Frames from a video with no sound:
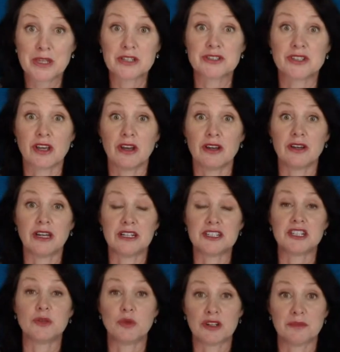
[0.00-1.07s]
So, and
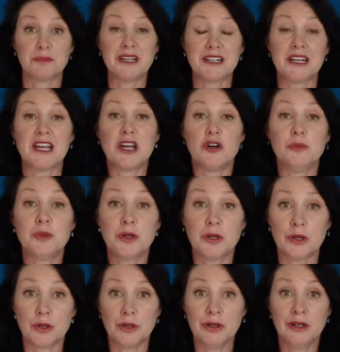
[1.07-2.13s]
she wanted me to help
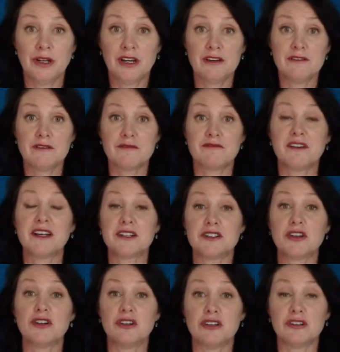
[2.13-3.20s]
her fund
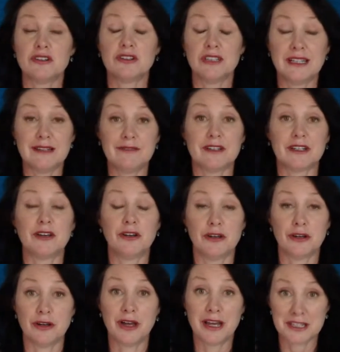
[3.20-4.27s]
her leaving
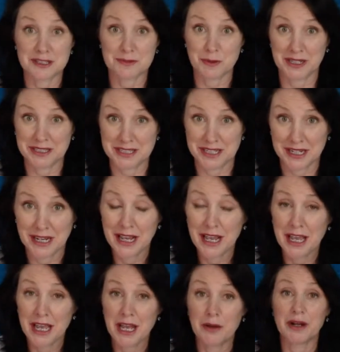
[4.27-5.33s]
her husband.
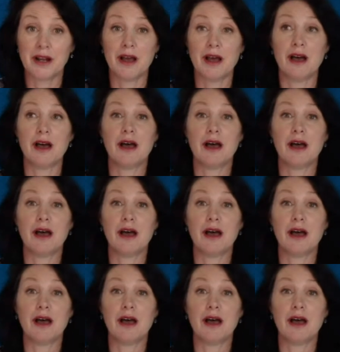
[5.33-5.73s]
I went,